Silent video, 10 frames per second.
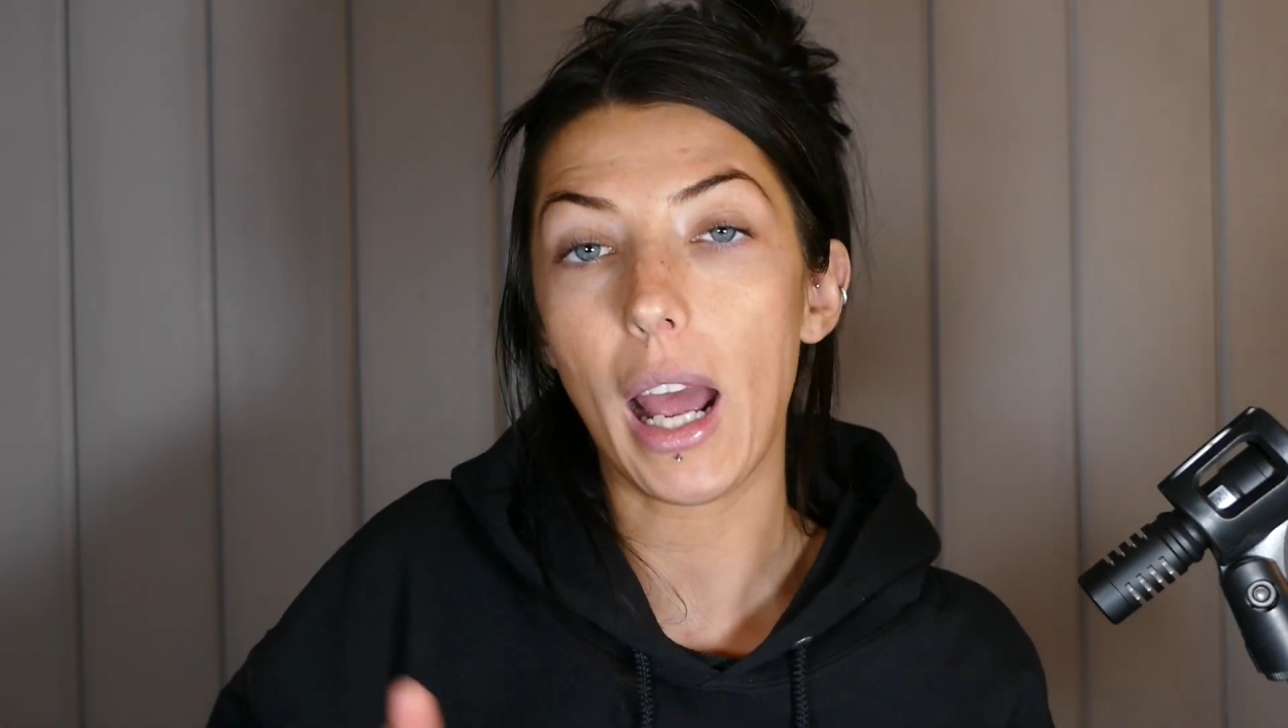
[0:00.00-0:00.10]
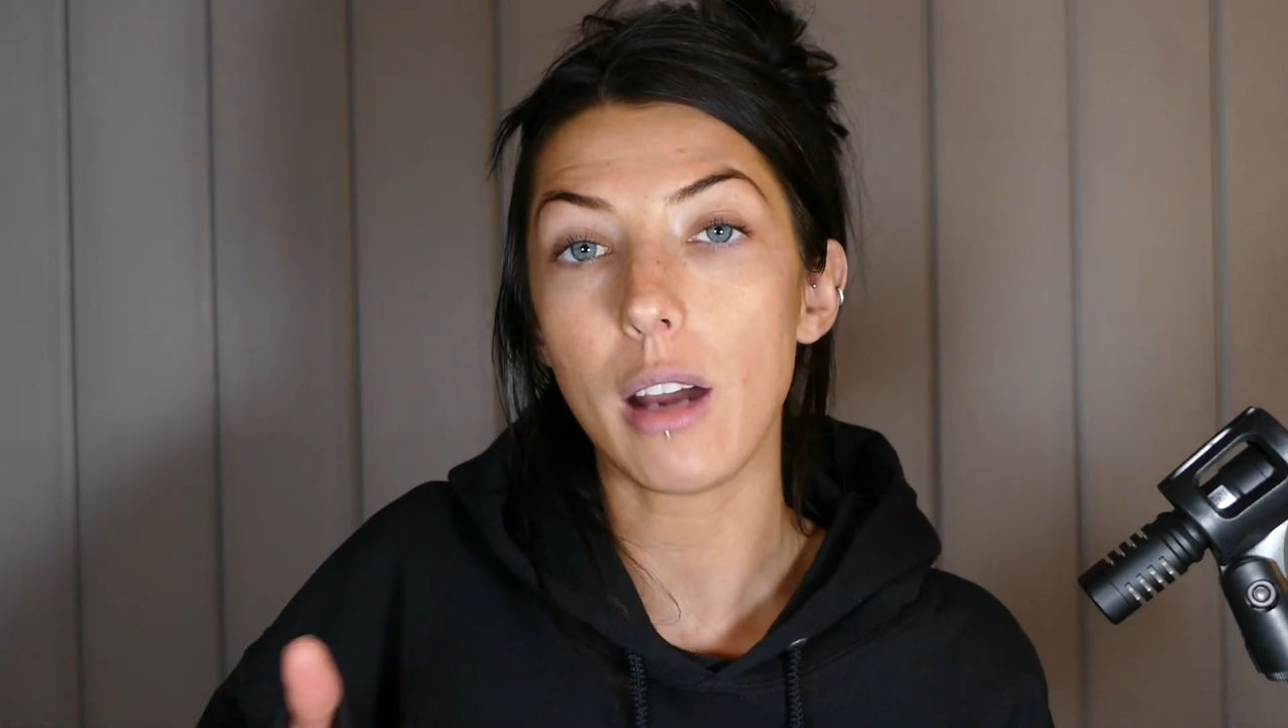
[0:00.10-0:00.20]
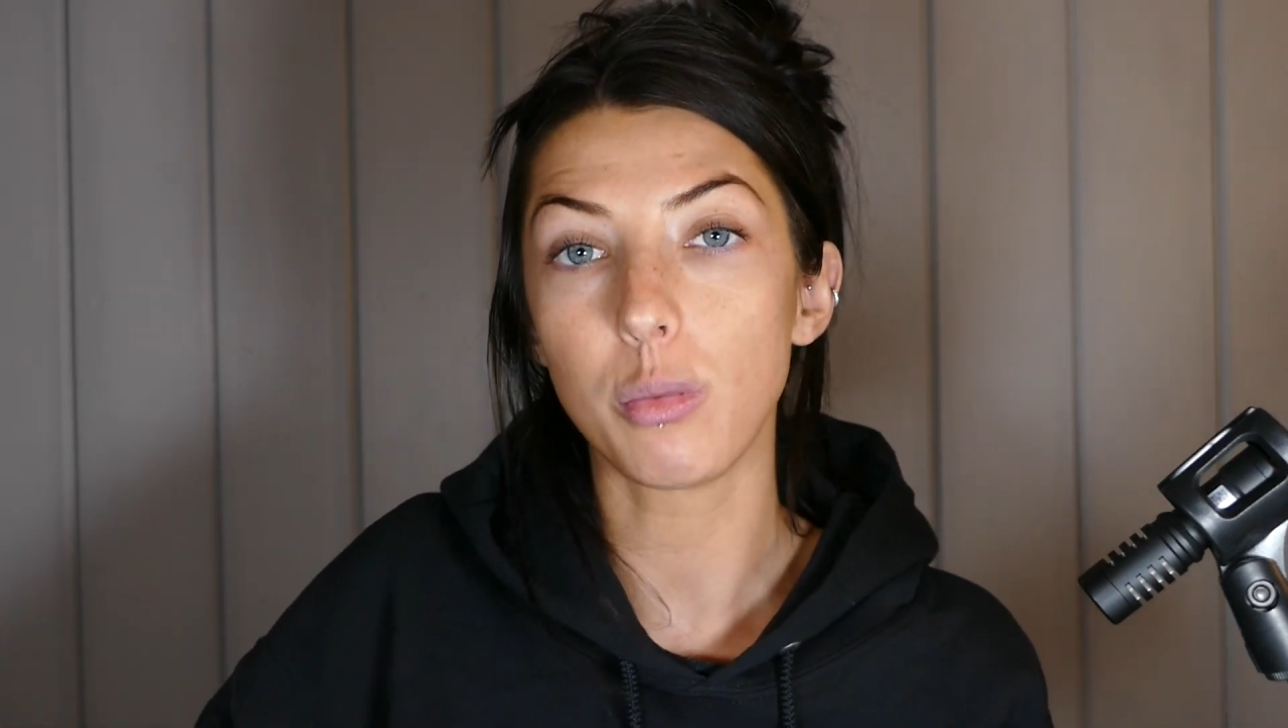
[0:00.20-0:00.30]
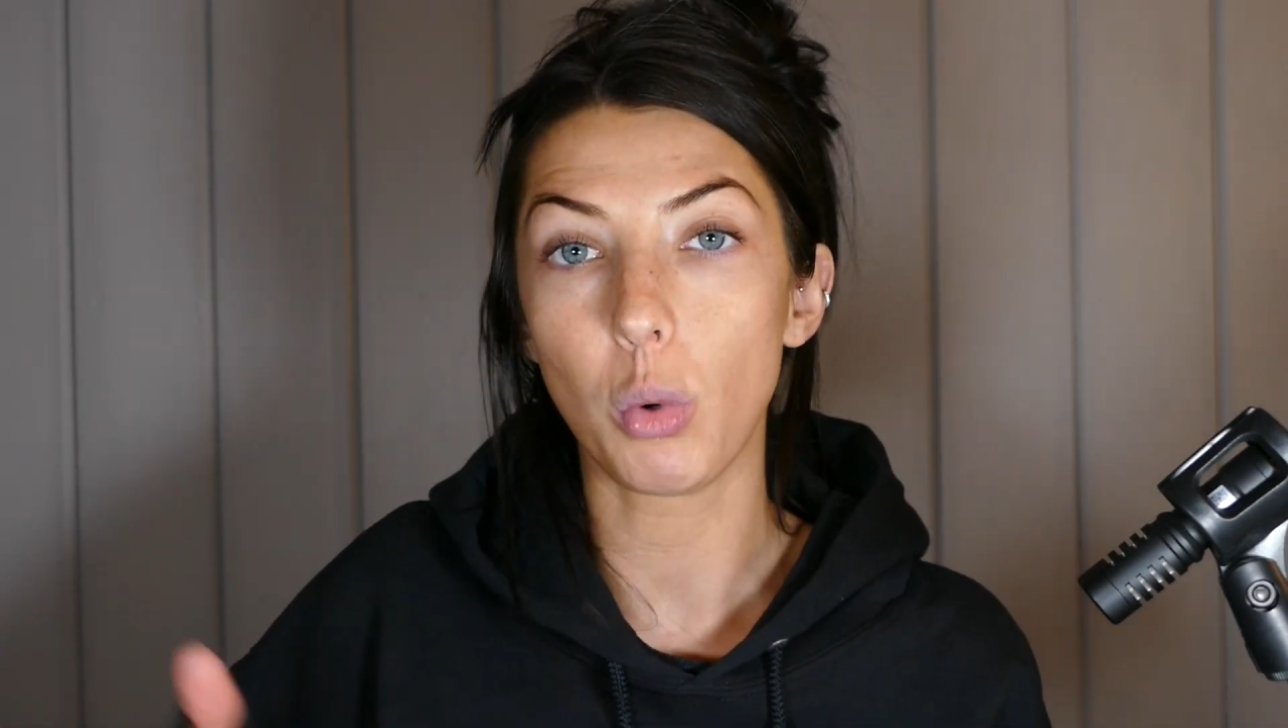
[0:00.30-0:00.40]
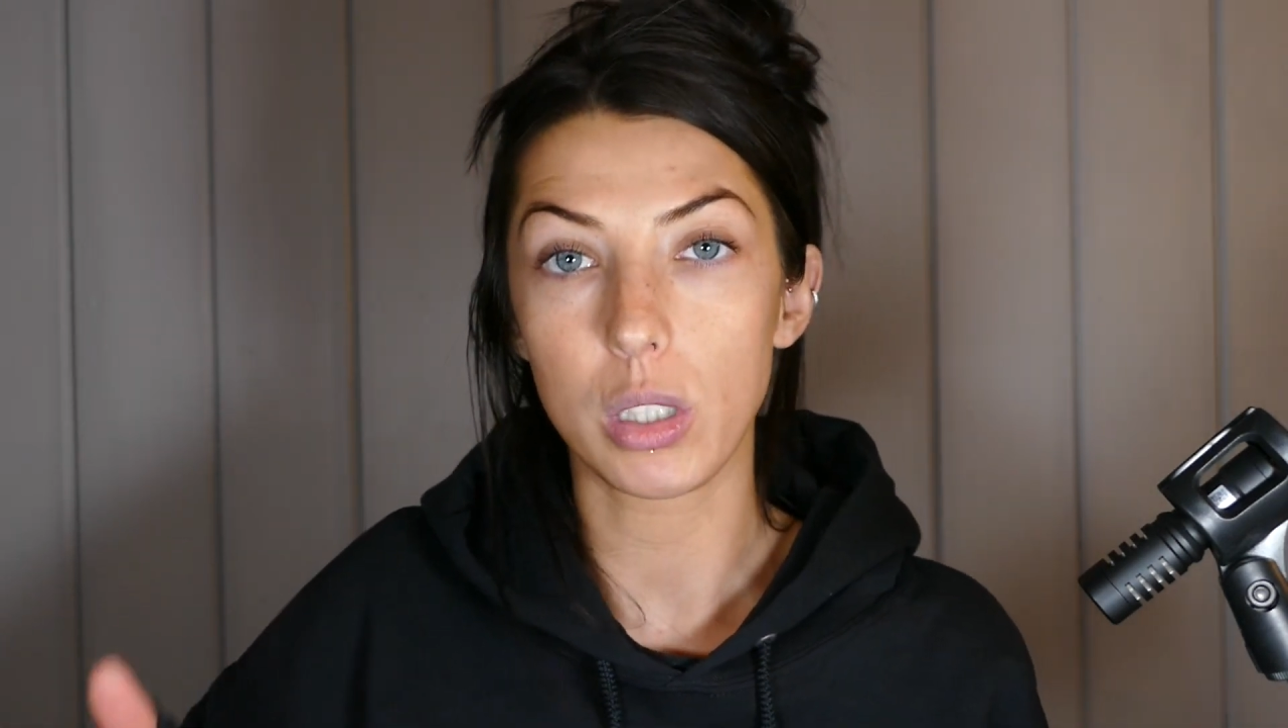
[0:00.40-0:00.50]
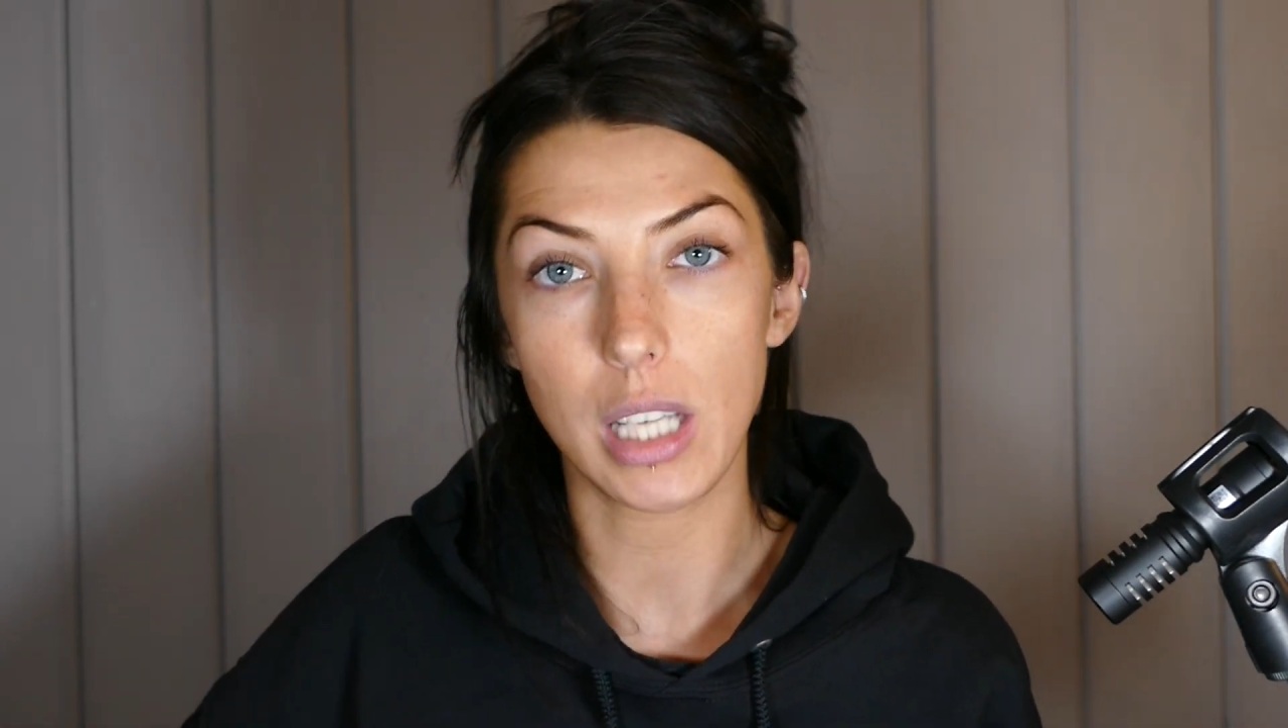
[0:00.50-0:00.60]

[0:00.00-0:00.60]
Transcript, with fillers: have more